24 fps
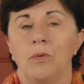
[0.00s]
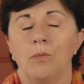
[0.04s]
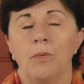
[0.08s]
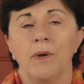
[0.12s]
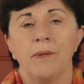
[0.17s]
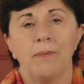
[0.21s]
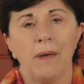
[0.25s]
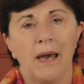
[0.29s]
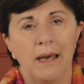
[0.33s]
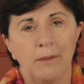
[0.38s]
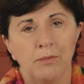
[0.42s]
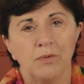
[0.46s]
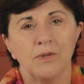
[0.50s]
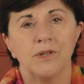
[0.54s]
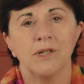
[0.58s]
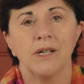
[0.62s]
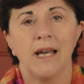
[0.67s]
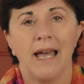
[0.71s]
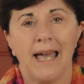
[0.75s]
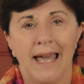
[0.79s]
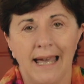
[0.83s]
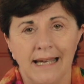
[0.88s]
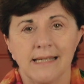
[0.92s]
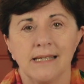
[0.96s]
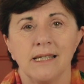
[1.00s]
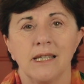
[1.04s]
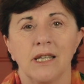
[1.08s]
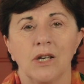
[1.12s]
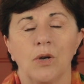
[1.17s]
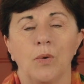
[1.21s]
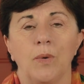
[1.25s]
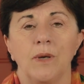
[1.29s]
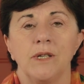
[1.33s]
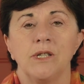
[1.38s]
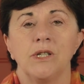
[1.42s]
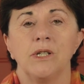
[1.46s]
with able to answer the
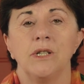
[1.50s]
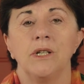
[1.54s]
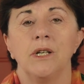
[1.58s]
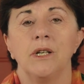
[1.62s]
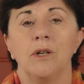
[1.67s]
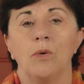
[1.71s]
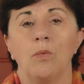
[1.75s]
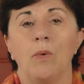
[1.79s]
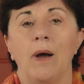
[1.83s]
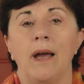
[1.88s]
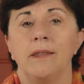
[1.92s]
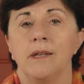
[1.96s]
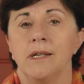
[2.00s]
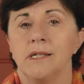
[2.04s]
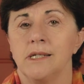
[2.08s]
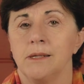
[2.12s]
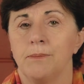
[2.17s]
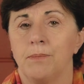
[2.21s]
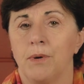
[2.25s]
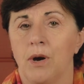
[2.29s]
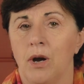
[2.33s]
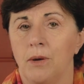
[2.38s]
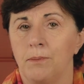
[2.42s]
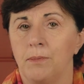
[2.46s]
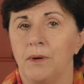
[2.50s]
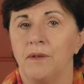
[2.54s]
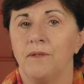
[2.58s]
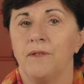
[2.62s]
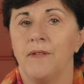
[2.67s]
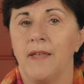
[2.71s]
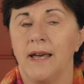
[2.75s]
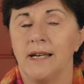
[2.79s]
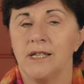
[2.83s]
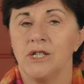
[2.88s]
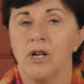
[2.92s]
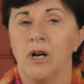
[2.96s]
question in a way that's appropriate for
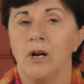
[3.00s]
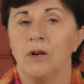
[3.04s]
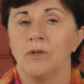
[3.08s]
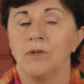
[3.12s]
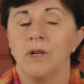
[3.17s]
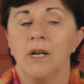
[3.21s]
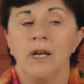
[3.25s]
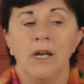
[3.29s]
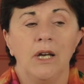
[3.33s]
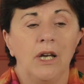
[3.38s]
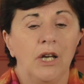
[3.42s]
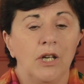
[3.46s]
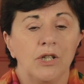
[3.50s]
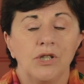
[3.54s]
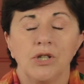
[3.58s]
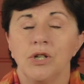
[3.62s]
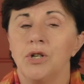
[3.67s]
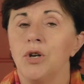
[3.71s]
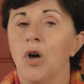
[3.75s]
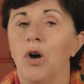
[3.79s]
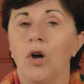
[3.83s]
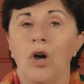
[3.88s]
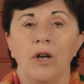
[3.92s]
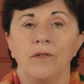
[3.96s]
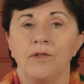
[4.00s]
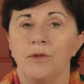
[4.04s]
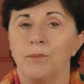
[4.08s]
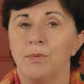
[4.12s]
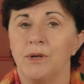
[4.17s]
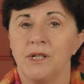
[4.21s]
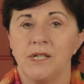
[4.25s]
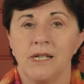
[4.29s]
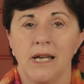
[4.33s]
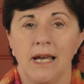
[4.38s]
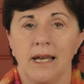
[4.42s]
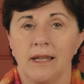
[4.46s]
that child. Do not
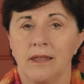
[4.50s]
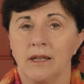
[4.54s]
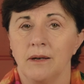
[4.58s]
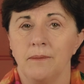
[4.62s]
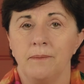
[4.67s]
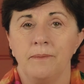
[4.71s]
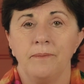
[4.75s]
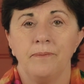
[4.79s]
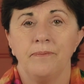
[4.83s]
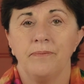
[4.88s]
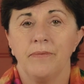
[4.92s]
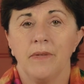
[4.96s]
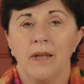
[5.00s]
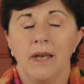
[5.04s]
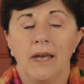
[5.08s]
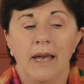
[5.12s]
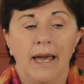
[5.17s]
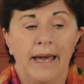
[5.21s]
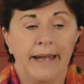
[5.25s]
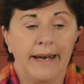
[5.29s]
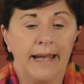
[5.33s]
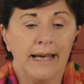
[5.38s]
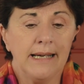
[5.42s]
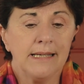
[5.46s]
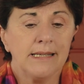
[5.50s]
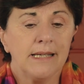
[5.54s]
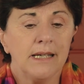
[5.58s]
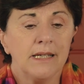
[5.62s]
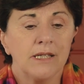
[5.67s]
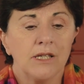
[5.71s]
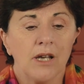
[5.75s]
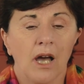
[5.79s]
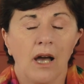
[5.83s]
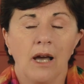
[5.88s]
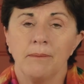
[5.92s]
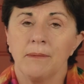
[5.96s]
overprotect them. And as the
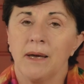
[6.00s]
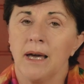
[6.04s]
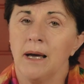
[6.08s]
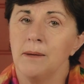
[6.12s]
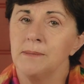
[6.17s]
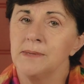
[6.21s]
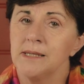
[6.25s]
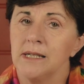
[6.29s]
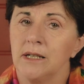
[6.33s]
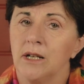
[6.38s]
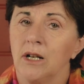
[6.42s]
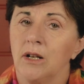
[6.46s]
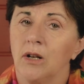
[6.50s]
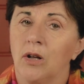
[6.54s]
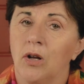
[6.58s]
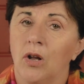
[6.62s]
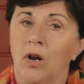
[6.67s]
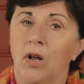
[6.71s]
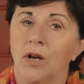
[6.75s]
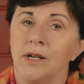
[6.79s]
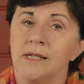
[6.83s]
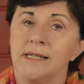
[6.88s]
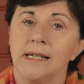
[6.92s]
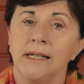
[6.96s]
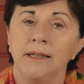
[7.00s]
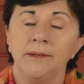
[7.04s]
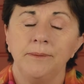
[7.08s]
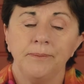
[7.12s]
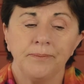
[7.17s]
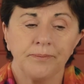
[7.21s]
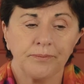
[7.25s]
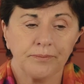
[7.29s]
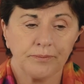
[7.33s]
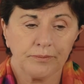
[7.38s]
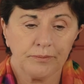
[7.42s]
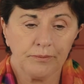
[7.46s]
time comes a little closer,
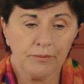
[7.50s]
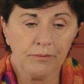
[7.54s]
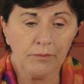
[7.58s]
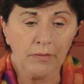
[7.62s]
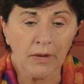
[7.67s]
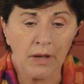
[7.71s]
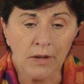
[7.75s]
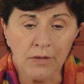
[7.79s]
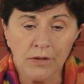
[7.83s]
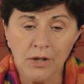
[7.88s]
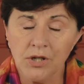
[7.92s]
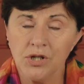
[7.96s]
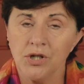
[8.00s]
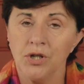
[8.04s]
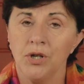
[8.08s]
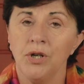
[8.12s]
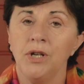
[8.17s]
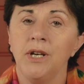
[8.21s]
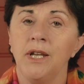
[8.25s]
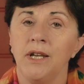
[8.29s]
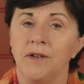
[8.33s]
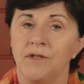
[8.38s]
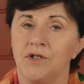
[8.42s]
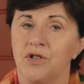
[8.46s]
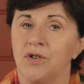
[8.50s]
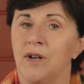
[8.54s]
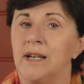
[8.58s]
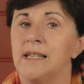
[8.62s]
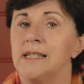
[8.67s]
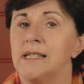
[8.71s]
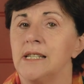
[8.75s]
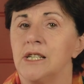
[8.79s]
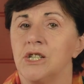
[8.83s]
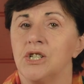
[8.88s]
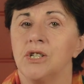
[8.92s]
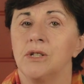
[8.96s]
the journey of
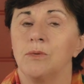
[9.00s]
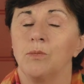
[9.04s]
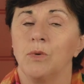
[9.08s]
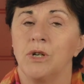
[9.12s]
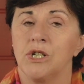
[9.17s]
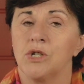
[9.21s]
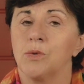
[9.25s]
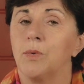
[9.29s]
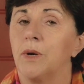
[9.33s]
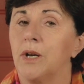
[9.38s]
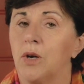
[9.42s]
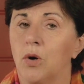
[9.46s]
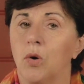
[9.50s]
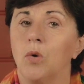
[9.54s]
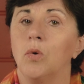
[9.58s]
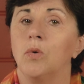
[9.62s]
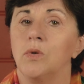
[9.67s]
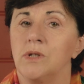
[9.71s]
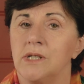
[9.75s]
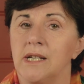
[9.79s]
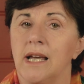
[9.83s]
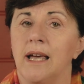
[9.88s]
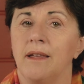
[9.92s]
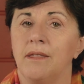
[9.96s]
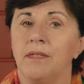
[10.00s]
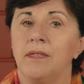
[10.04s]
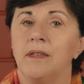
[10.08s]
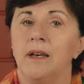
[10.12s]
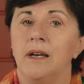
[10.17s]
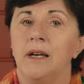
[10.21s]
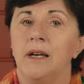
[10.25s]
transition, which we call death,